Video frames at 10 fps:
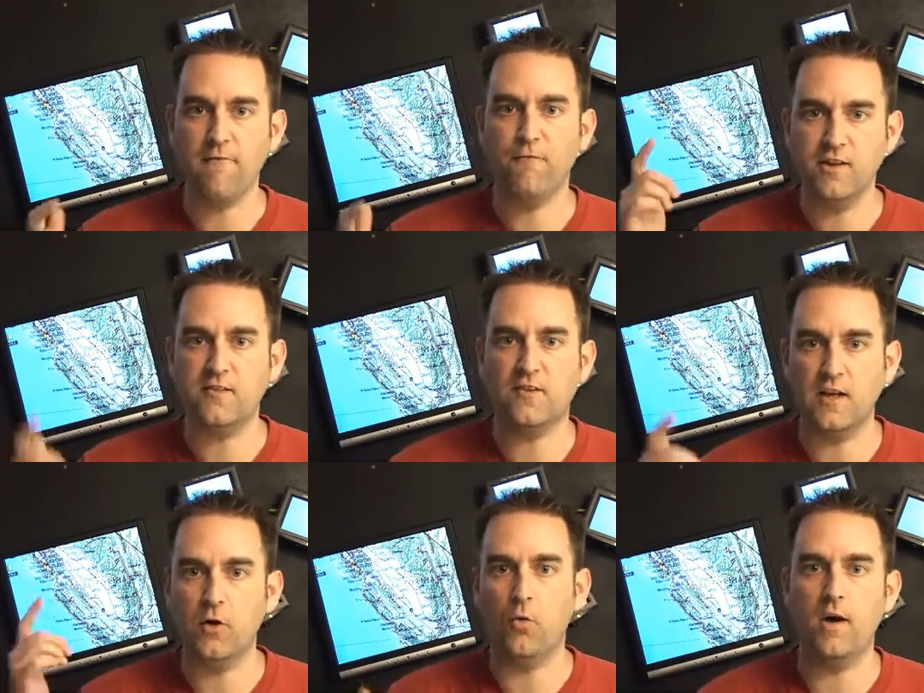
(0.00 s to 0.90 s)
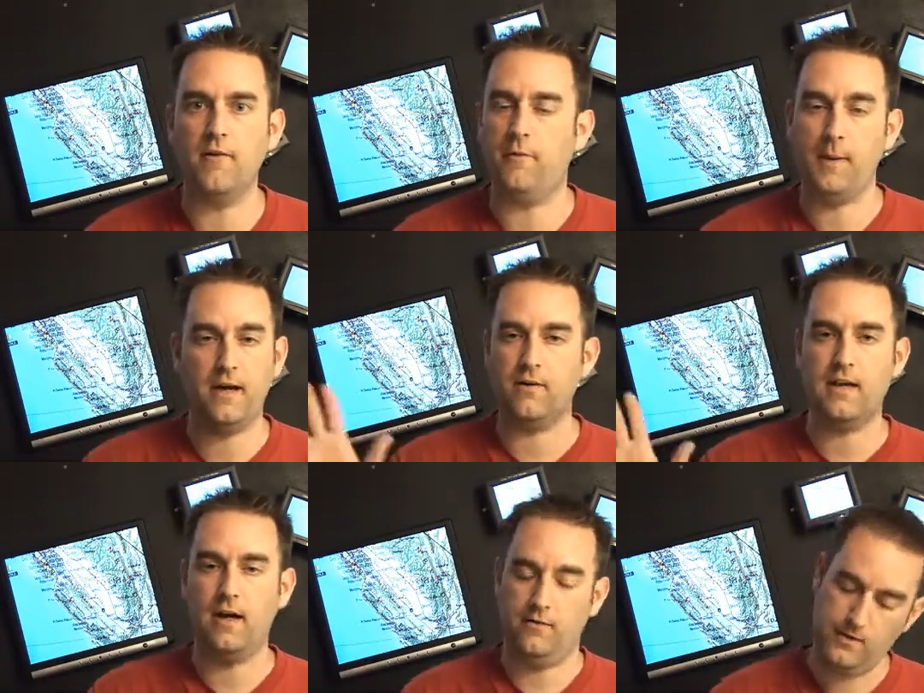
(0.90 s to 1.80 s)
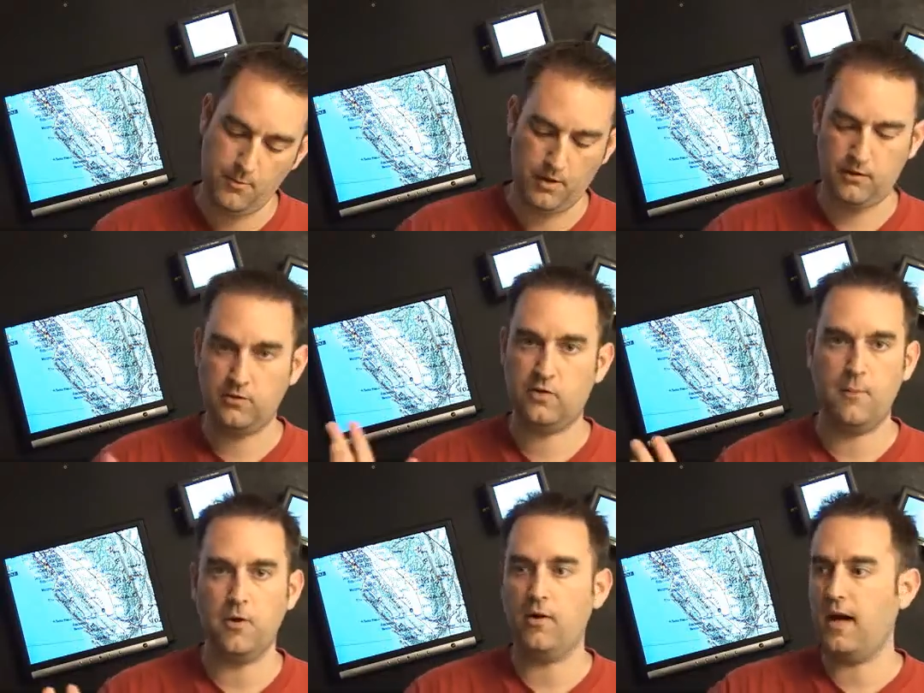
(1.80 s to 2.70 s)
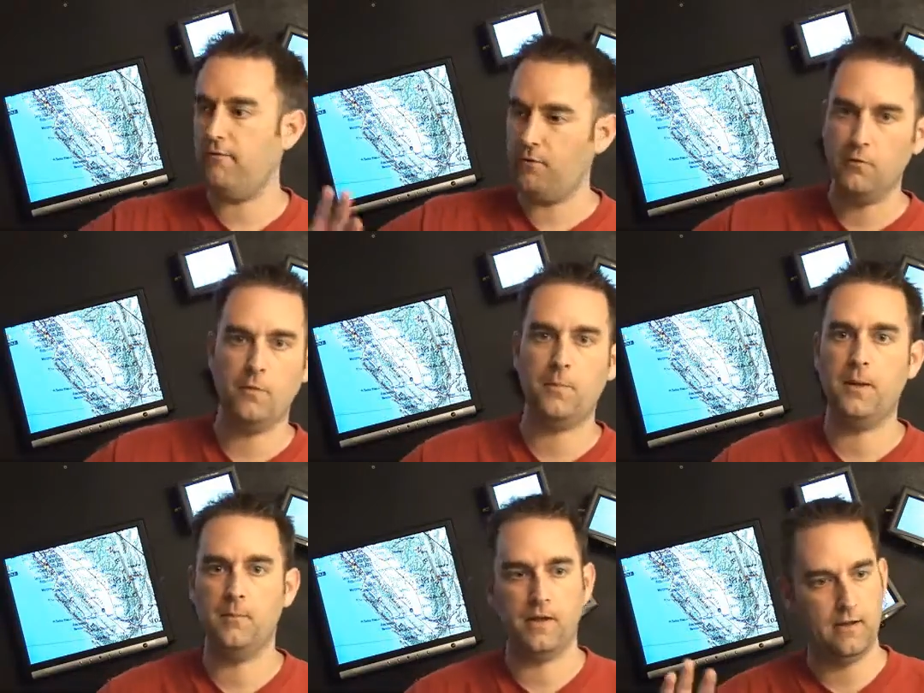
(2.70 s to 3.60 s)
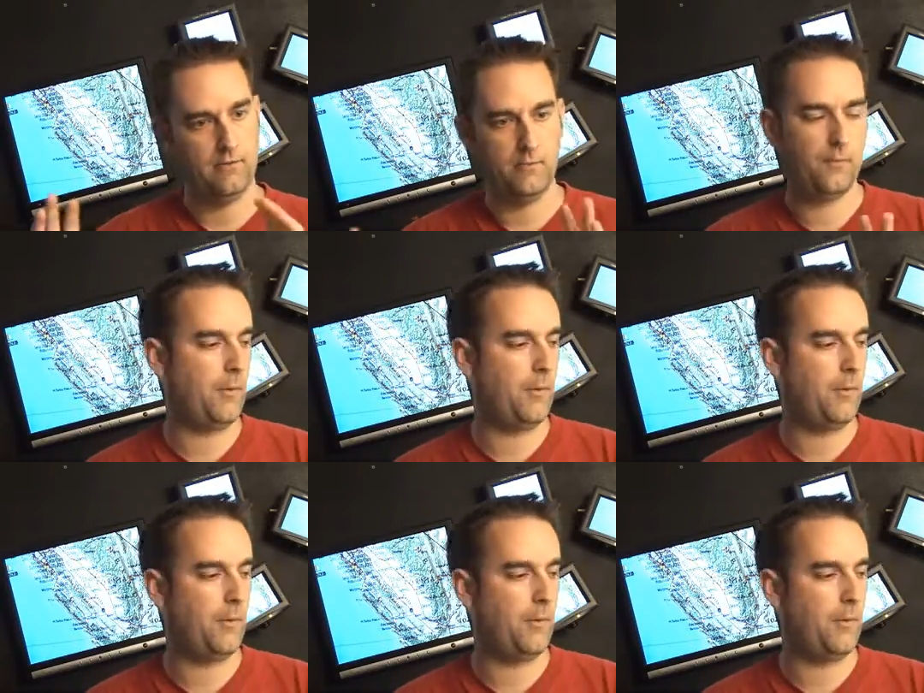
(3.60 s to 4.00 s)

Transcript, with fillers: Every single one of them. I don't care. Demo- Democrat, vote Republican.